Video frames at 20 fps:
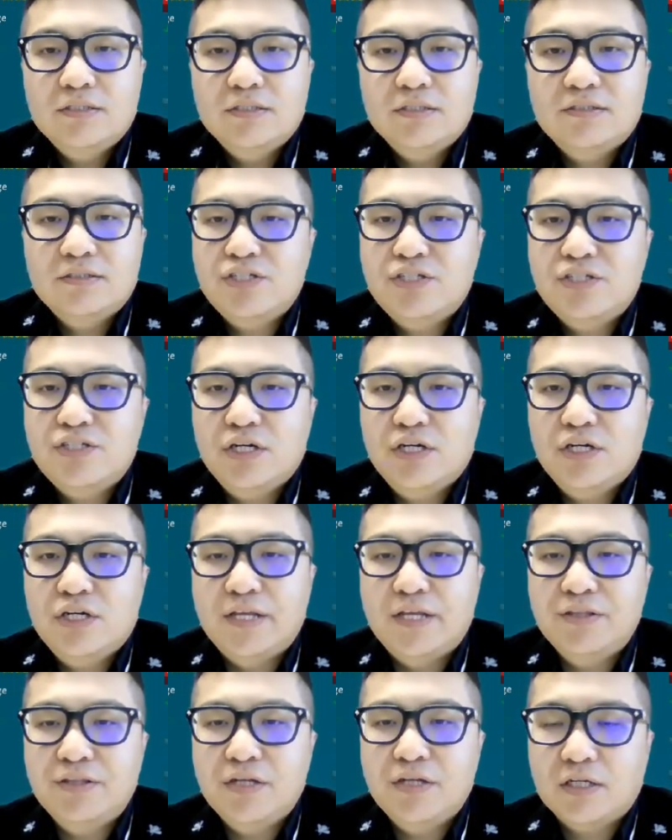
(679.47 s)
Such a
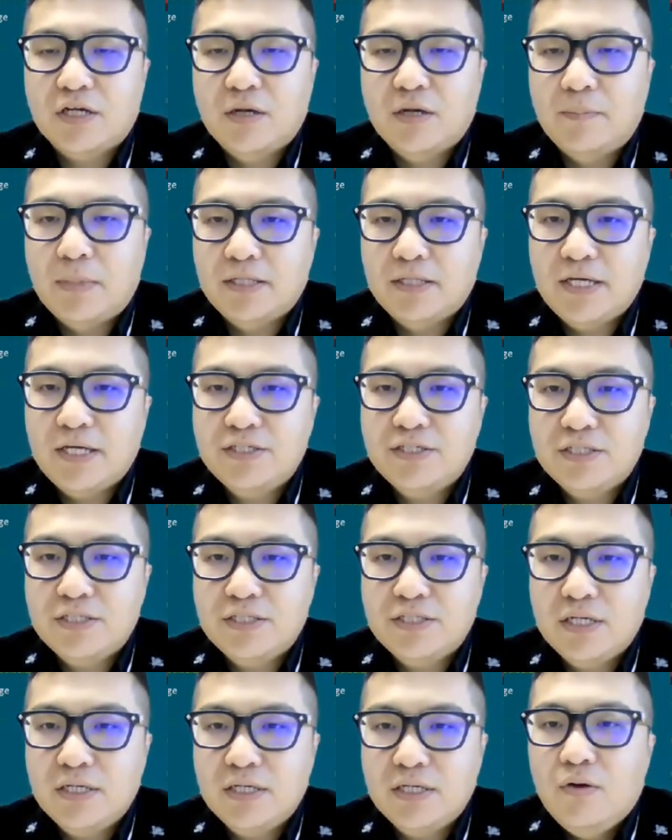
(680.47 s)
standard
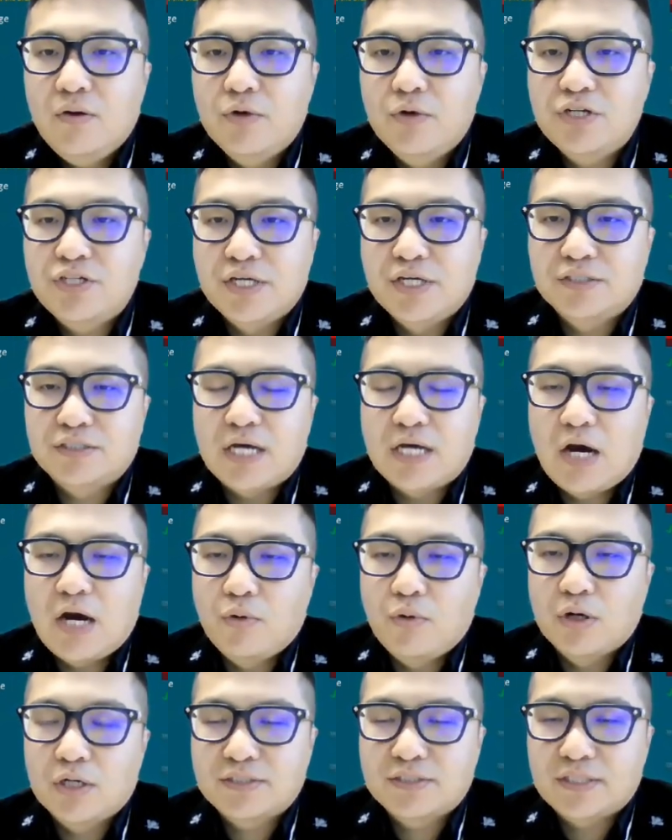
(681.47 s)
combination, which is
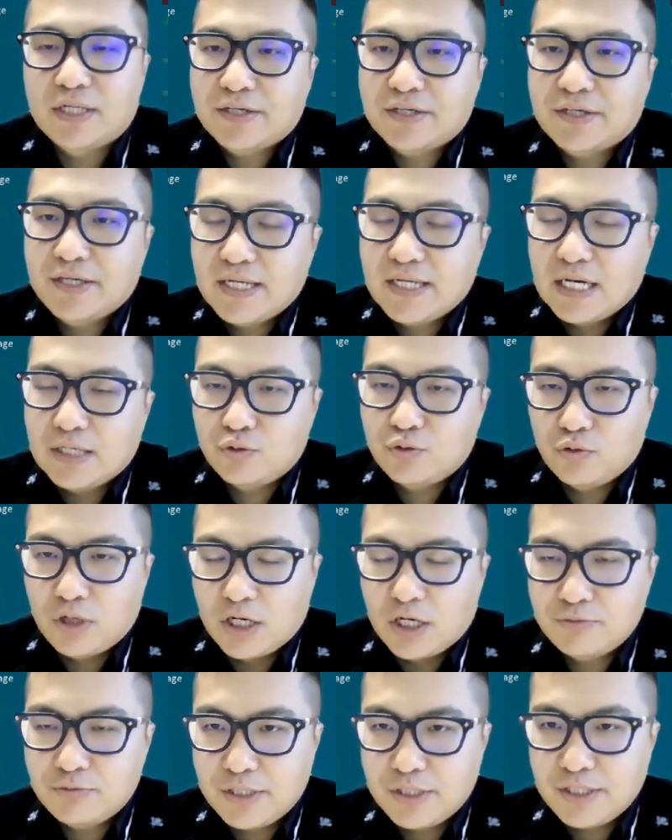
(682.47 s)
our SunGiga
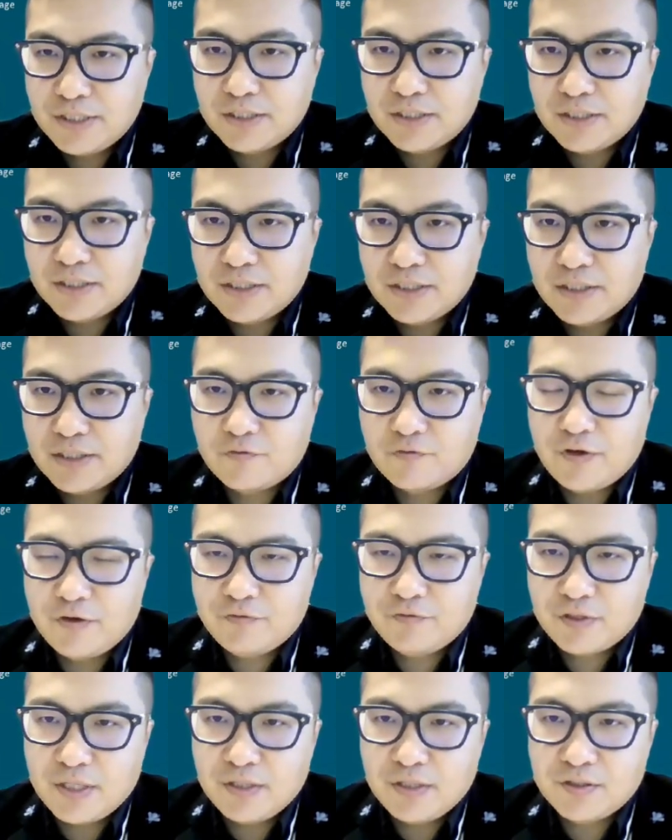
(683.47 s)

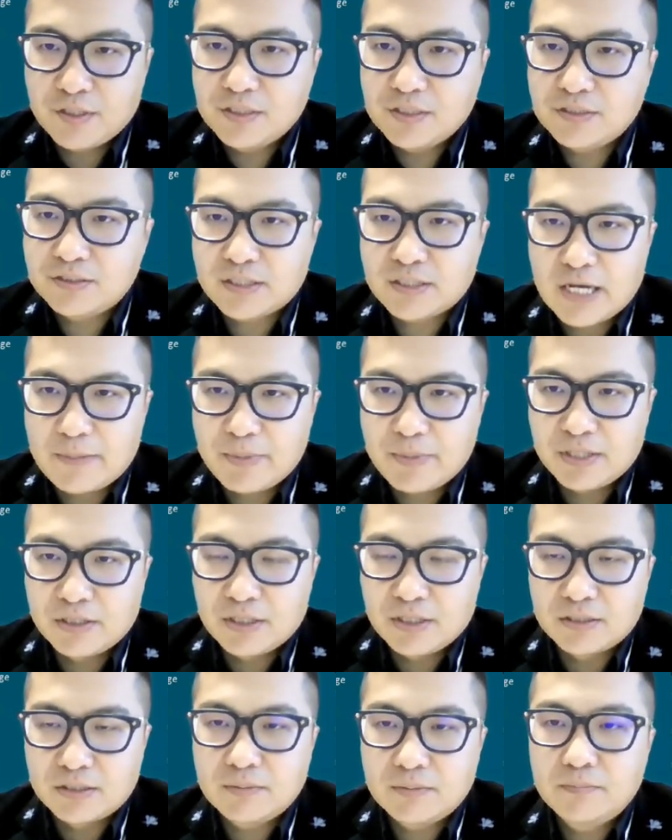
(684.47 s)
215 DC
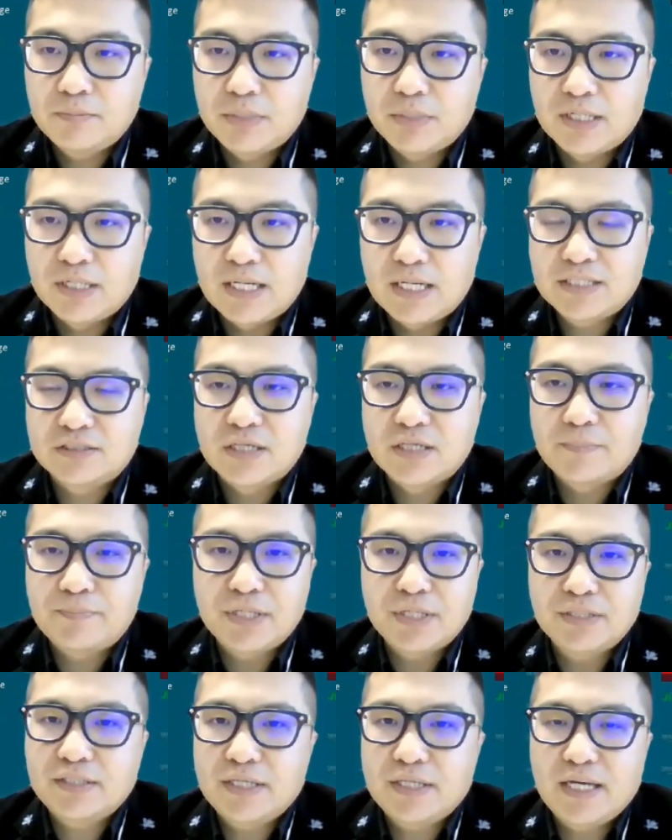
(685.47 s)
cabinet plus the
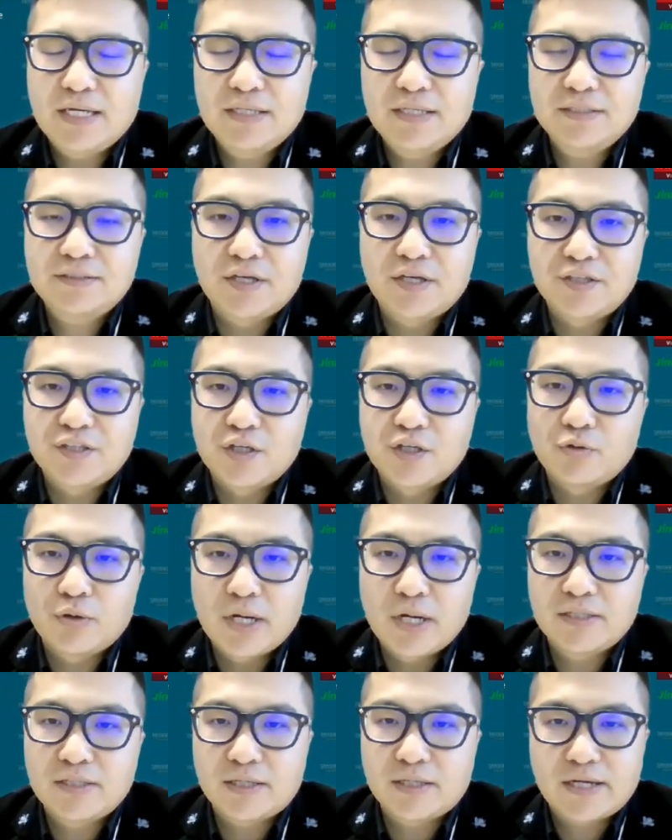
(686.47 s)
PCS
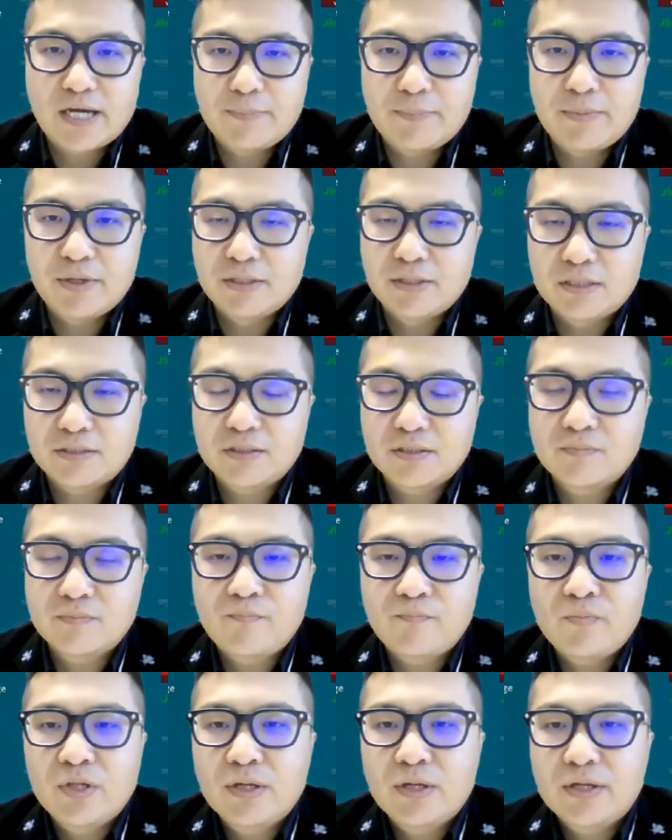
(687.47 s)
integrated cabinet,
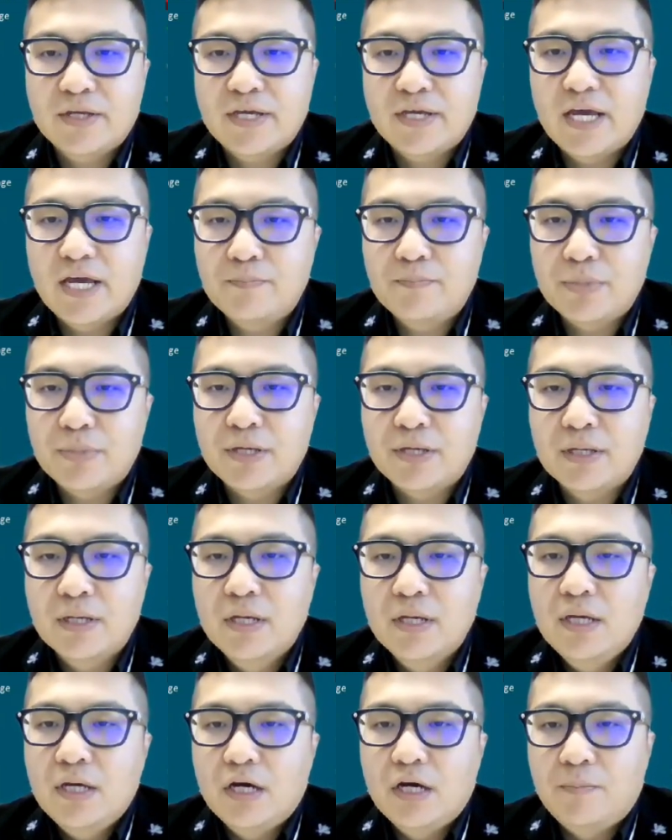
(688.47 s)
can
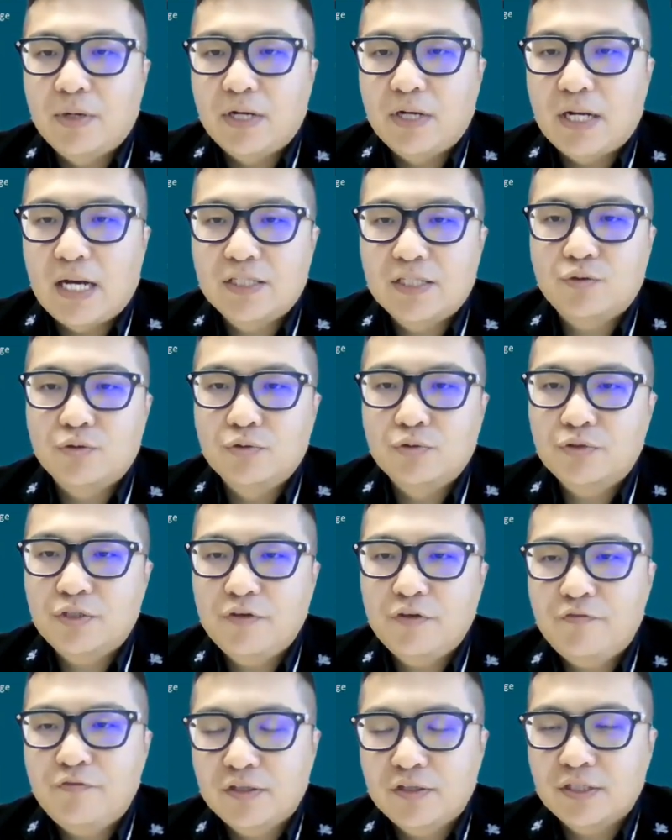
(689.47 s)
be applied
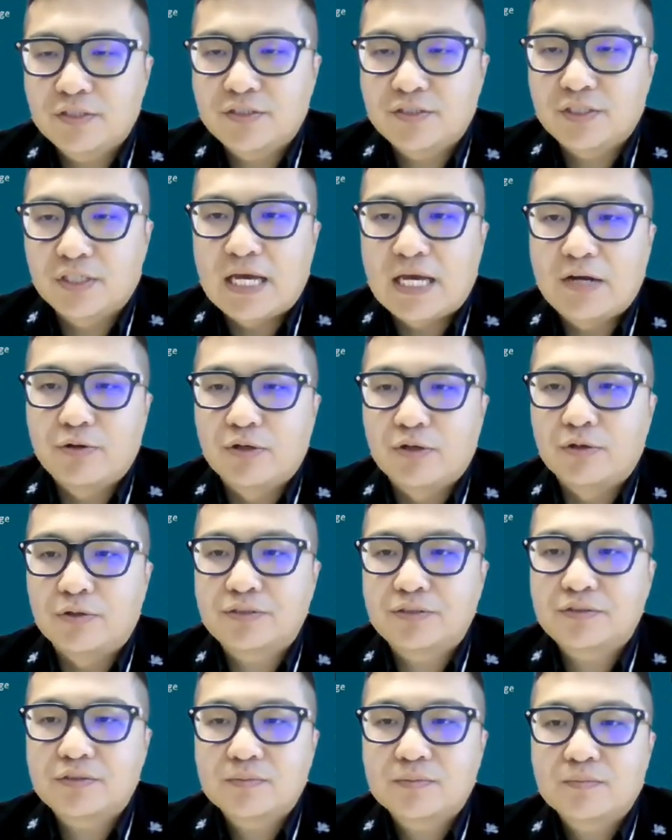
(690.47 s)
to different
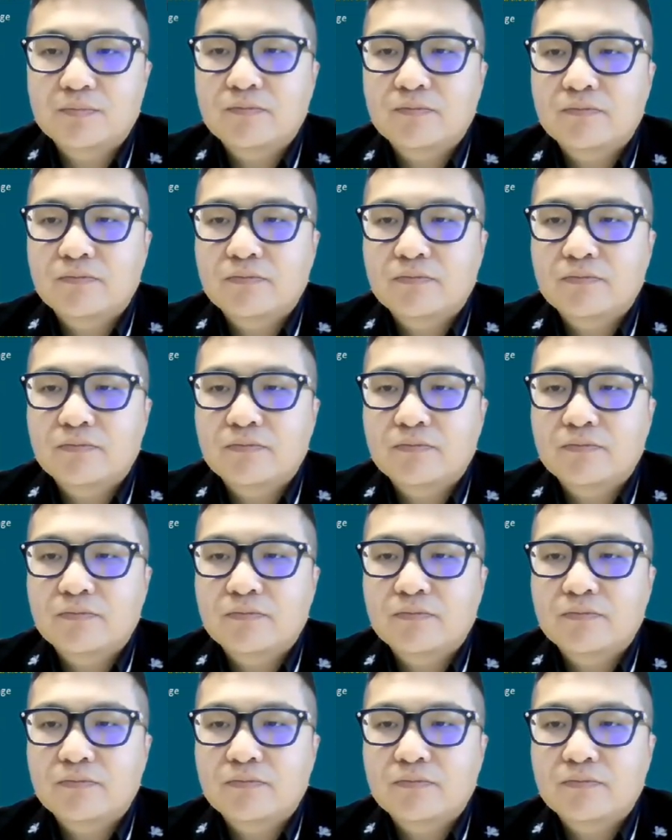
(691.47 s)
scenarios.